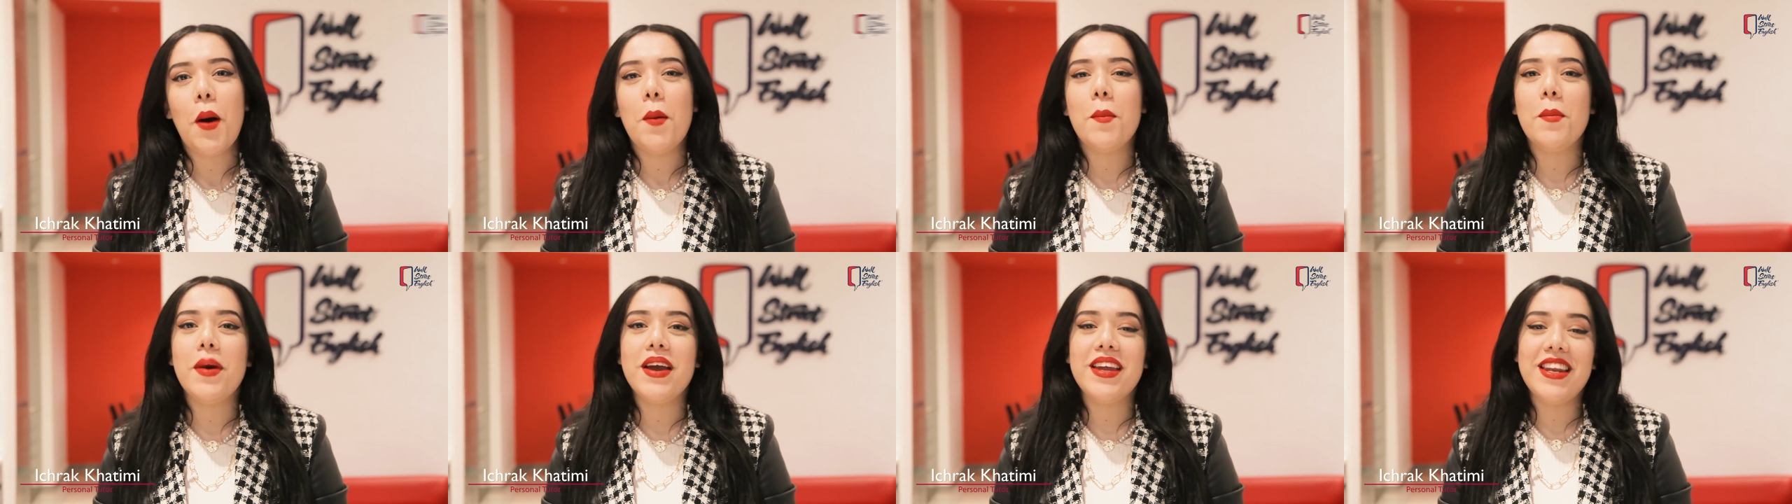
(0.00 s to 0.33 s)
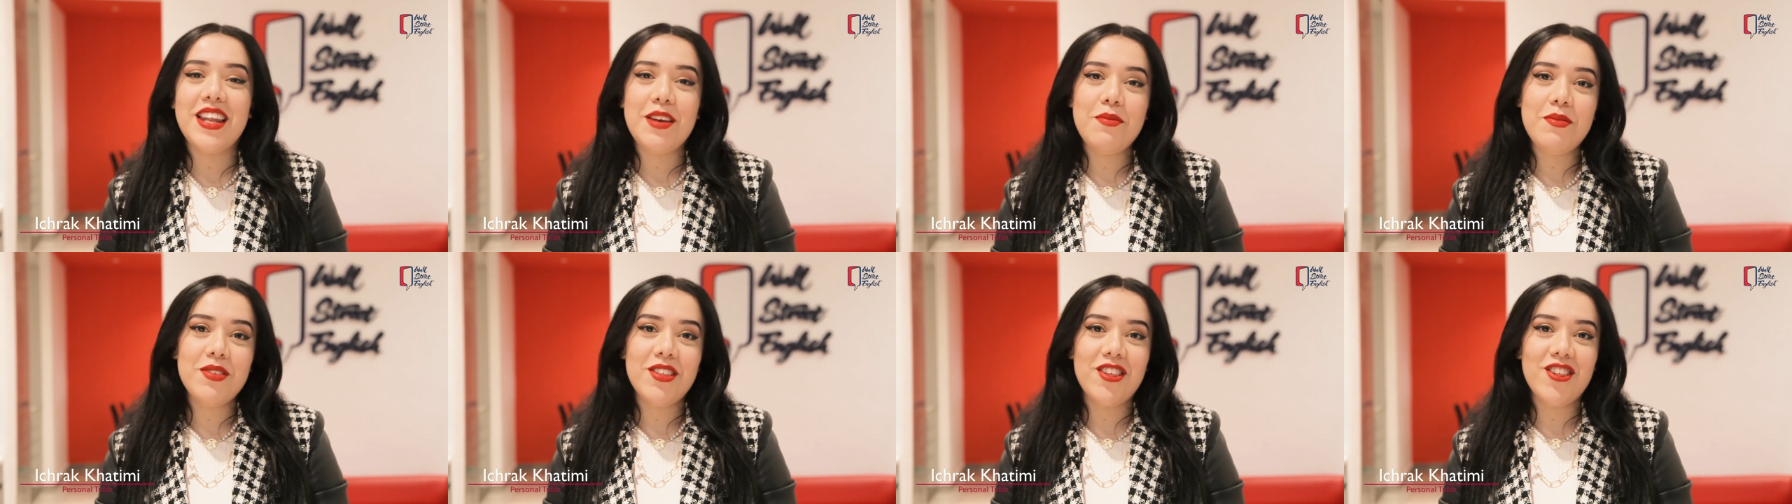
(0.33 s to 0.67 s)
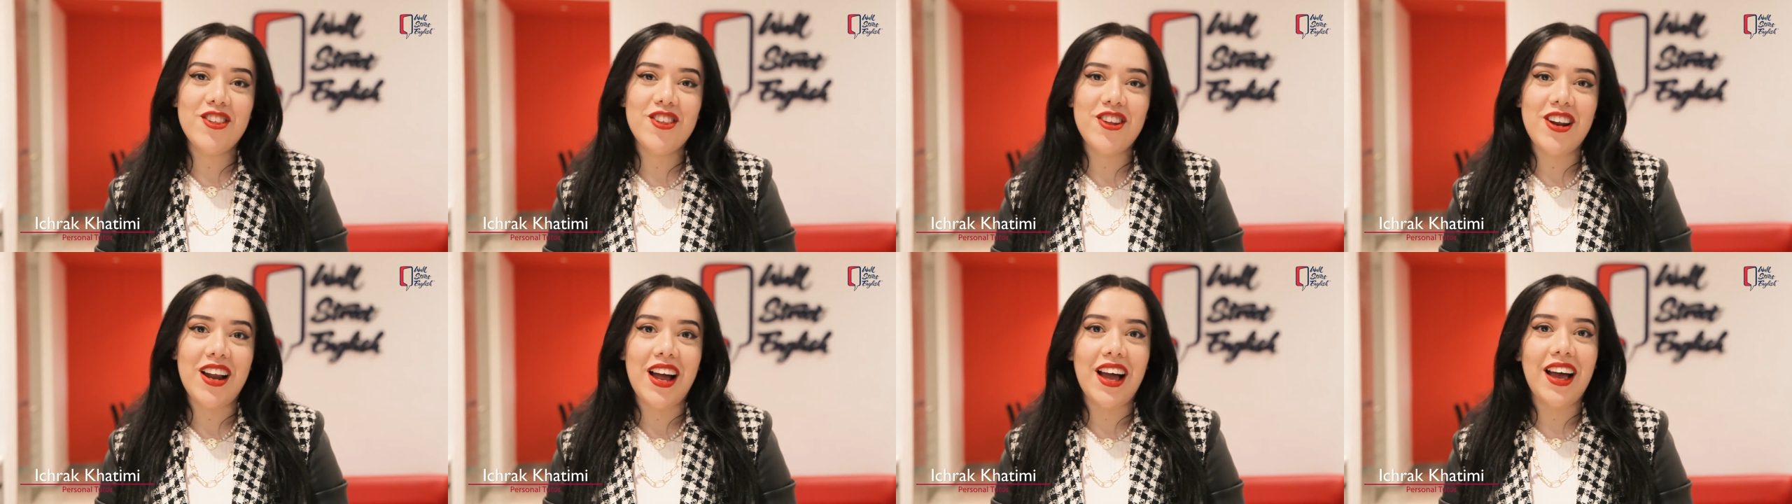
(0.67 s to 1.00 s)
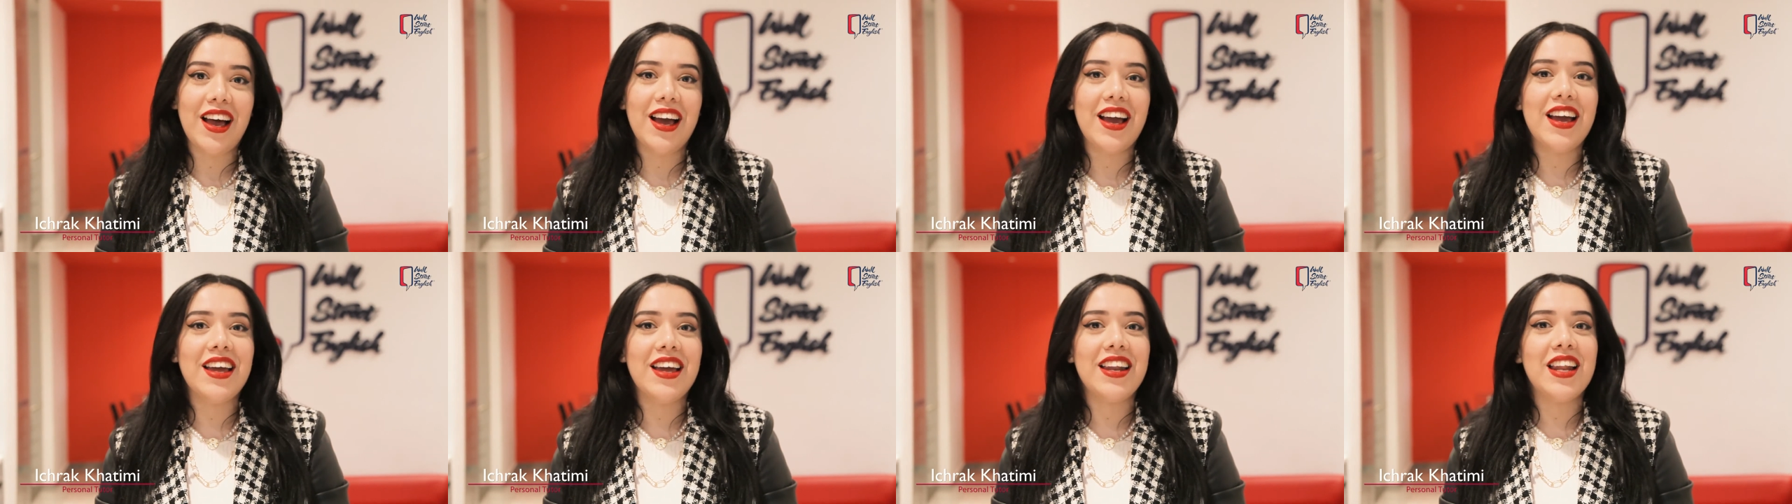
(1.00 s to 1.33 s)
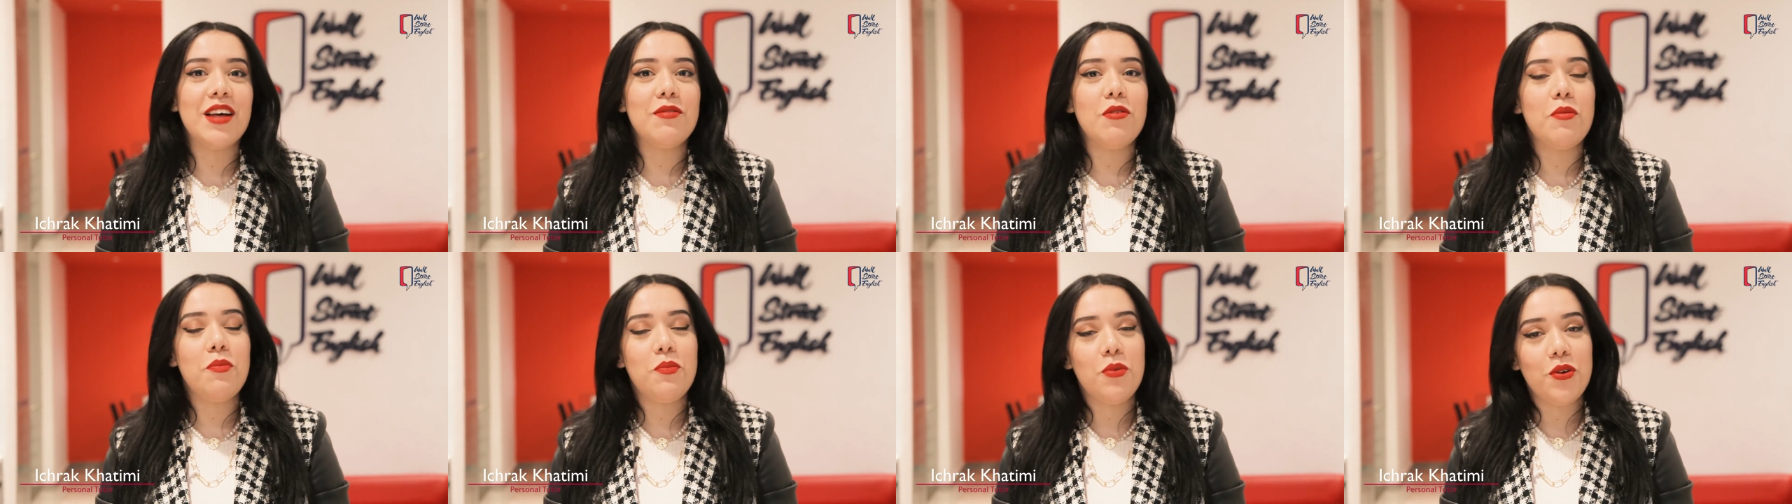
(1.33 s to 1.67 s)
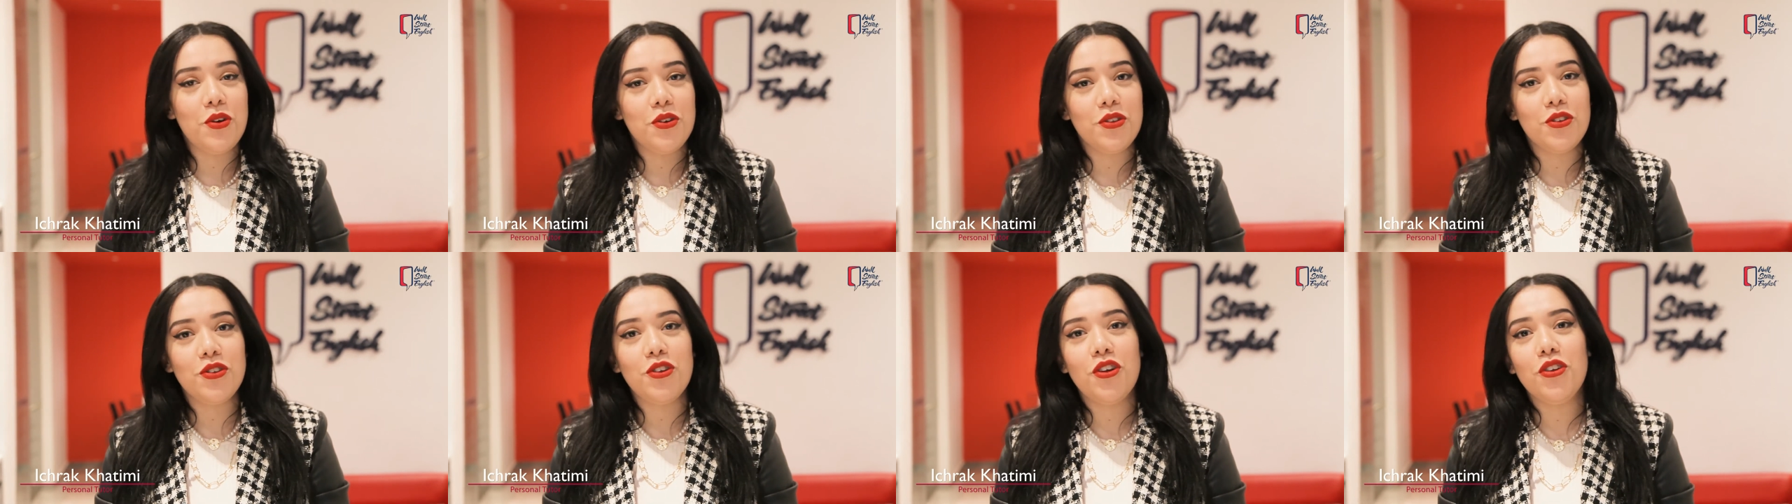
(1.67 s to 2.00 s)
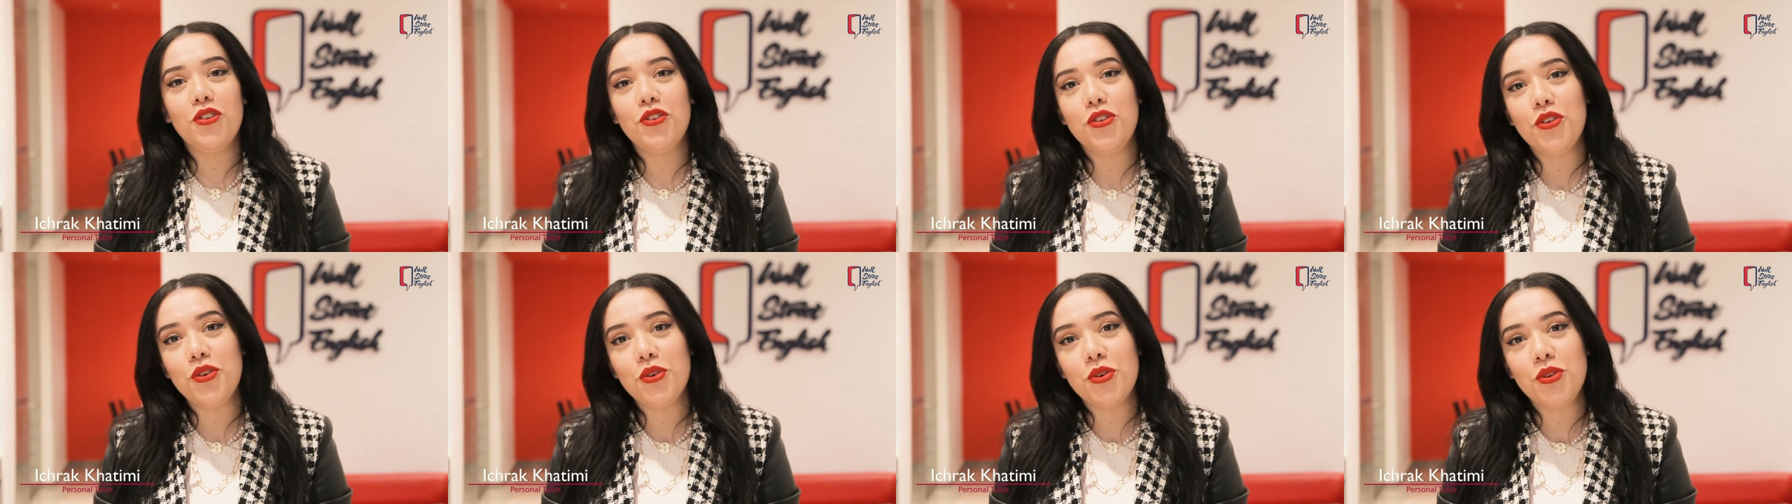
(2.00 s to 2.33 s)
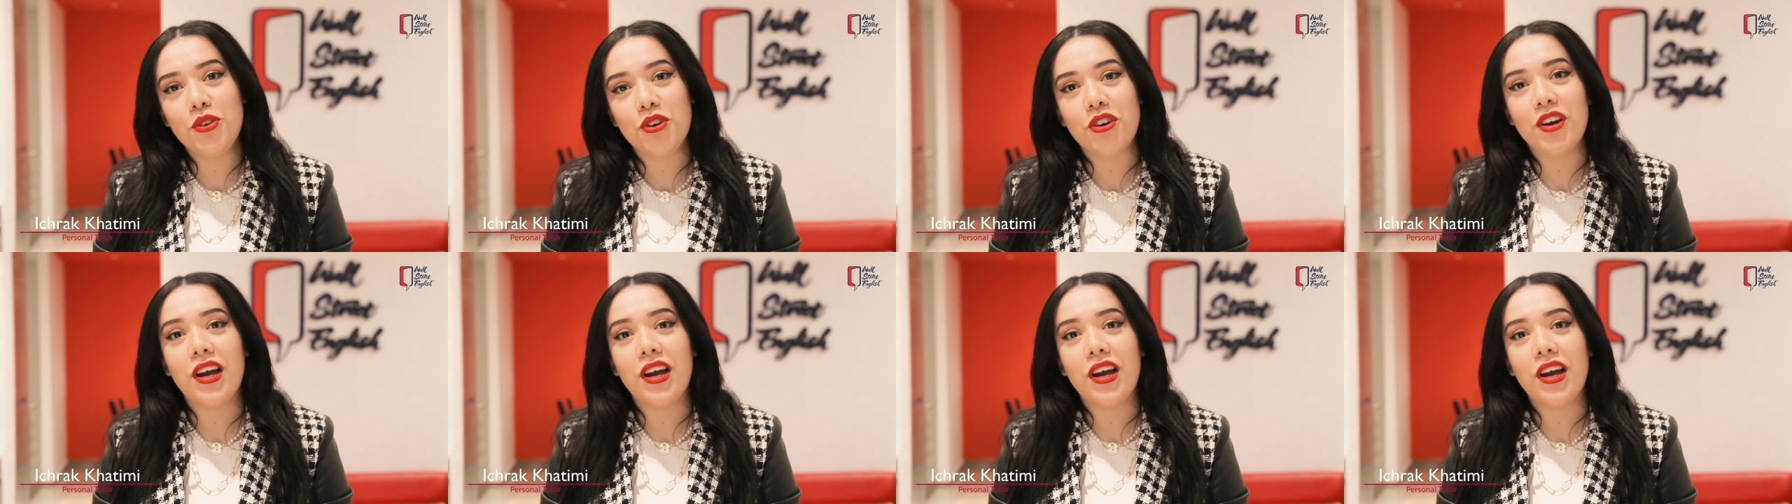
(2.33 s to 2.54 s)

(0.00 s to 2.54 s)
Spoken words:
My name is Shiraq and I'm a personal tutor